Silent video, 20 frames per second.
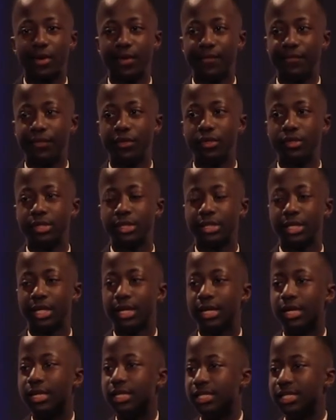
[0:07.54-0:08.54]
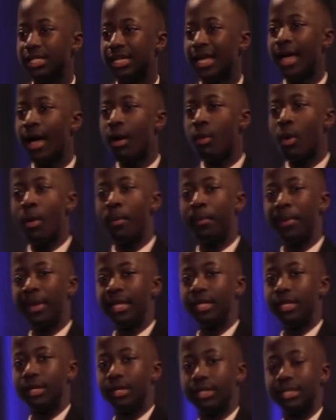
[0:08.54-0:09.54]
our views, share our
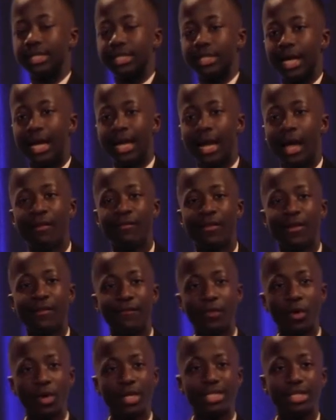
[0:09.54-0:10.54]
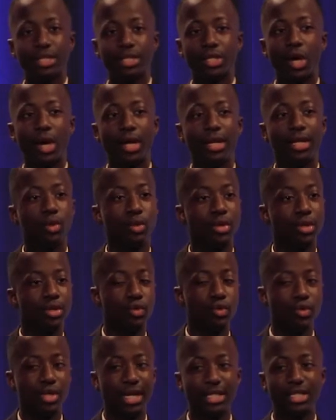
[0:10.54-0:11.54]
opinions, and have our voices heard in order
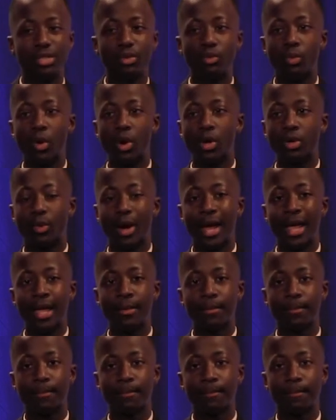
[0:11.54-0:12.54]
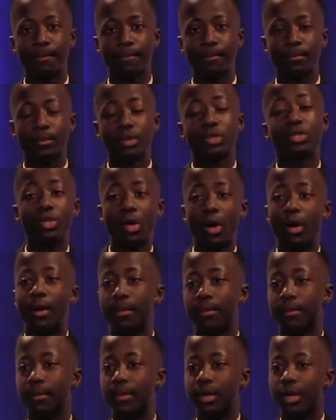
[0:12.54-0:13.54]
to change the world, right?
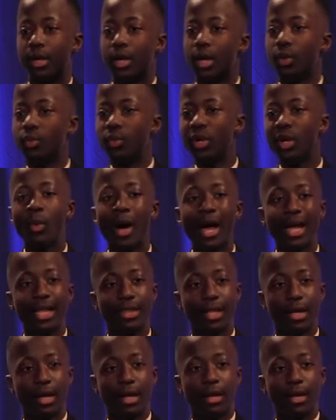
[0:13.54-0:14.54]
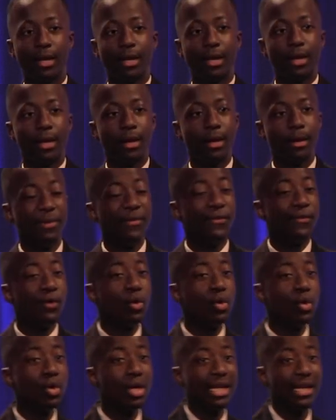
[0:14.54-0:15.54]
Stop. Rewind that.
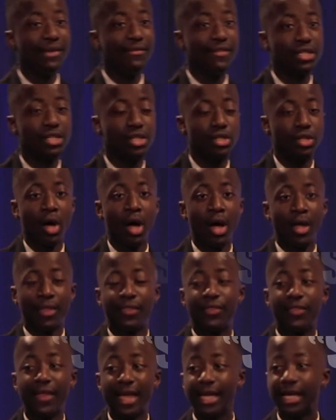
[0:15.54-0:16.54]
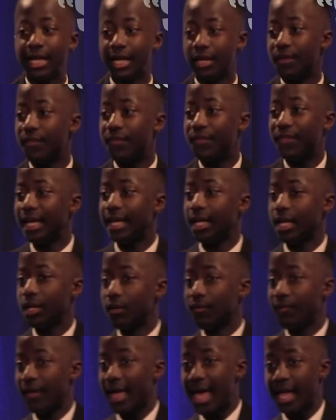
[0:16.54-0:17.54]
Before you can even start thinking of thinking
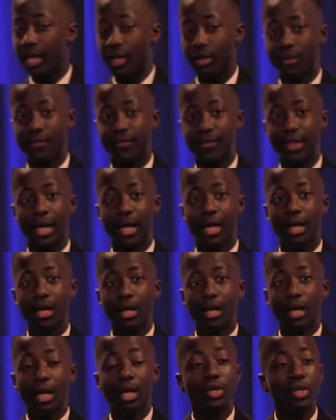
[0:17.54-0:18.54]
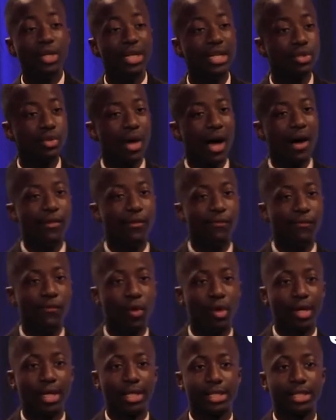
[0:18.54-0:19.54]
of any of that, you need to have a
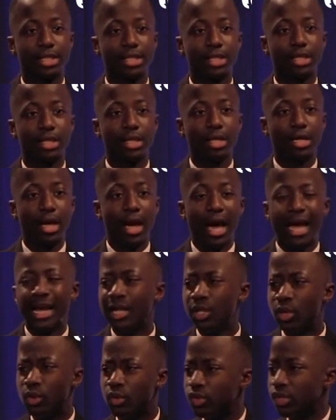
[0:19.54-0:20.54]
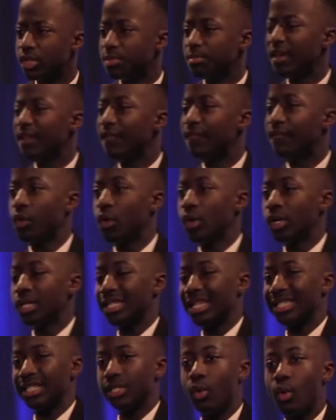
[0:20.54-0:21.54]
voice. And I don't just mean
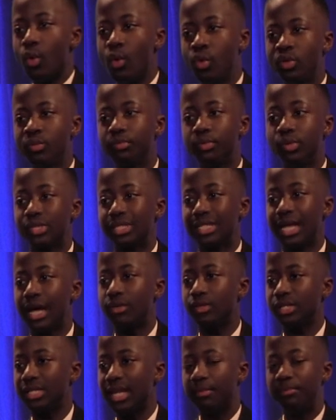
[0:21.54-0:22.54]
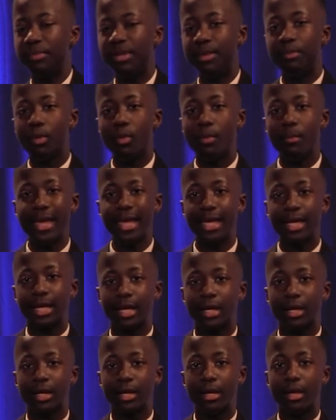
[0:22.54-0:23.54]
voice as the audible sounds that people
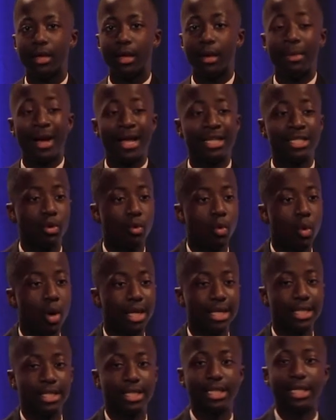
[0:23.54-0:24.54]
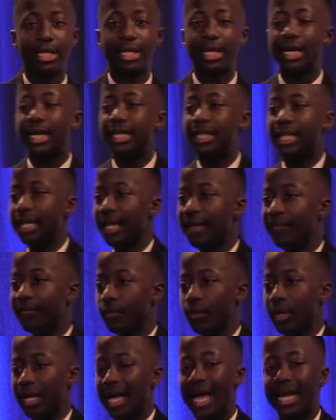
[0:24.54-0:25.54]
make, but as the quality,
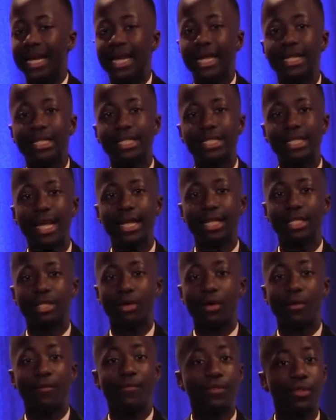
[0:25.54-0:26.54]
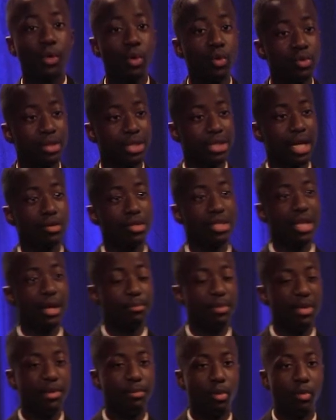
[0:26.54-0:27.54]
delivery, and intent of those sounds
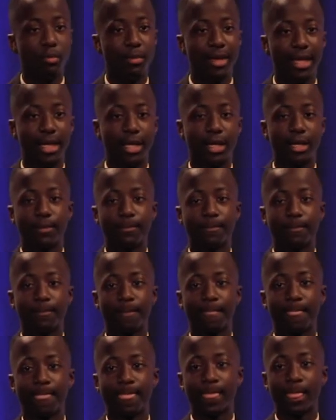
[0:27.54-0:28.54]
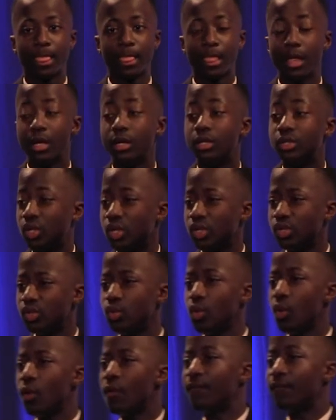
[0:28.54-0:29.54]
that people make. Just
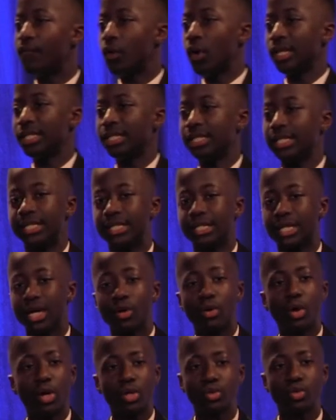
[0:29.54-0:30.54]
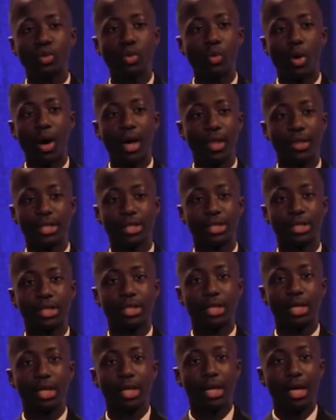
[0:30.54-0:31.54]
your voices can control
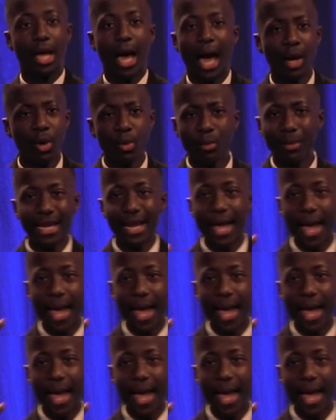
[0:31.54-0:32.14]
others. I don't mean